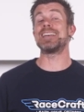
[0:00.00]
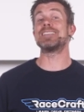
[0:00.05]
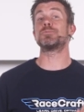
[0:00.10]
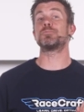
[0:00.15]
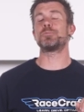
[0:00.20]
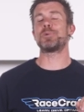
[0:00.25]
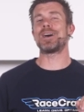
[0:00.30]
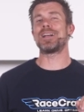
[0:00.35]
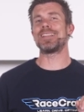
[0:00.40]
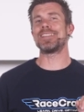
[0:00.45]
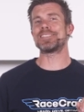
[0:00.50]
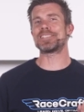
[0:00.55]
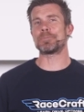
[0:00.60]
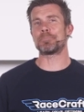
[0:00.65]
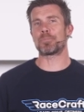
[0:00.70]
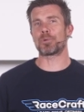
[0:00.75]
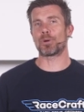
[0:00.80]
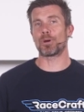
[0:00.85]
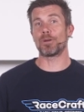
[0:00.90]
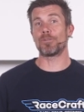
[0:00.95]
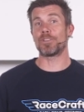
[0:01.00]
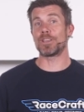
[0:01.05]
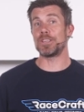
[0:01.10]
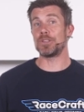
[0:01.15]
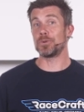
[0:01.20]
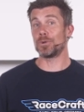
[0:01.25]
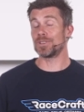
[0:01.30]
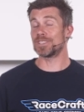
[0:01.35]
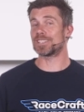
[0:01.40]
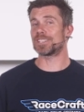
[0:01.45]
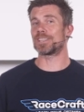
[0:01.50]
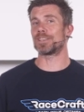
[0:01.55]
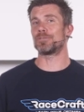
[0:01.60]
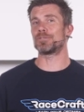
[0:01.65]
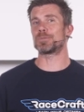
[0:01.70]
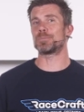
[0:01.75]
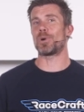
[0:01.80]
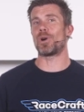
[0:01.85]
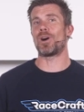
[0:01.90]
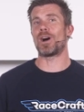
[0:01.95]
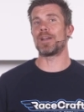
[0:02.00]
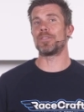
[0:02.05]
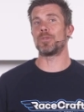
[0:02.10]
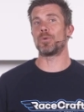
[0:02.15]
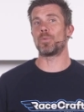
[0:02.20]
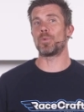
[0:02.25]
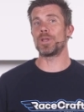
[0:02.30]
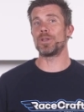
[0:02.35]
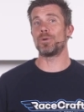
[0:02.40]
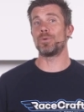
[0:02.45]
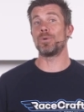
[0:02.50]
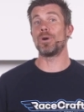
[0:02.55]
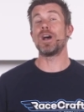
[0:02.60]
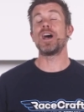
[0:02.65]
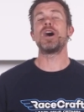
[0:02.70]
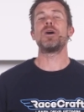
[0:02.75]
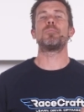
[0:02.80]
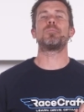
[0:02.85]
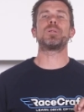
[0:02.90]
as well as improving your skills behind the wheel.